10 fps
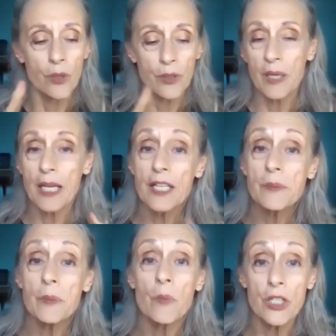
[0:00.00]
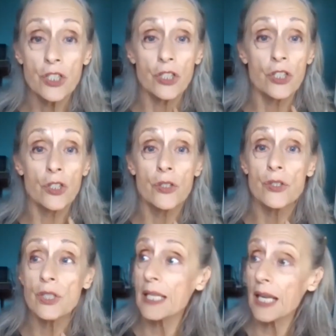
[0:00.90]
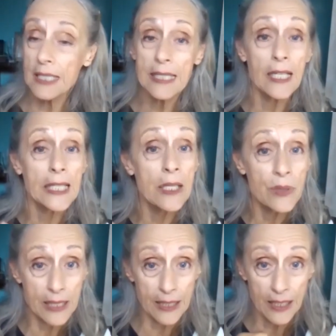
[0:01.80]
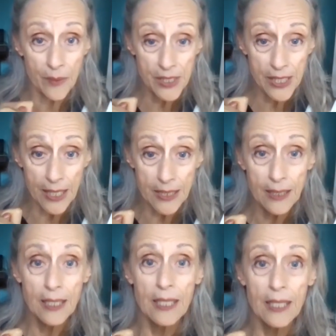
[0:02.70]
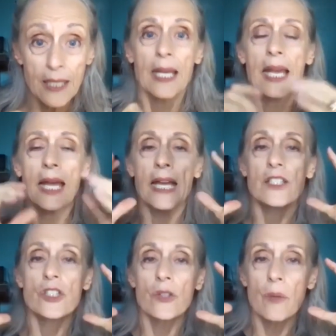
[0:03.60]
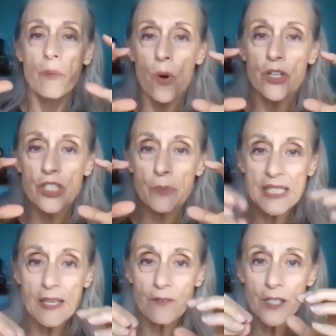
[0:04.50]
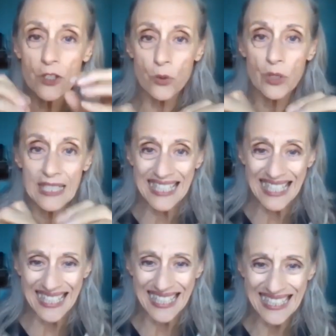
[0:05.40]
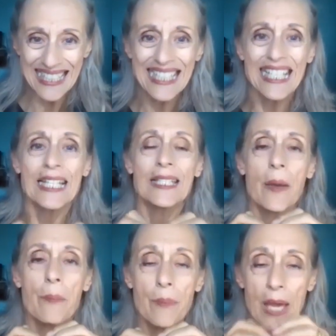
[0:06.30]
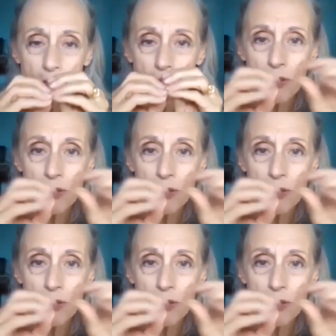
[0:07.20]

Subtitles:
with my husband watching the news, and I could tell he was getting upset. And so the more specific you can get it, the better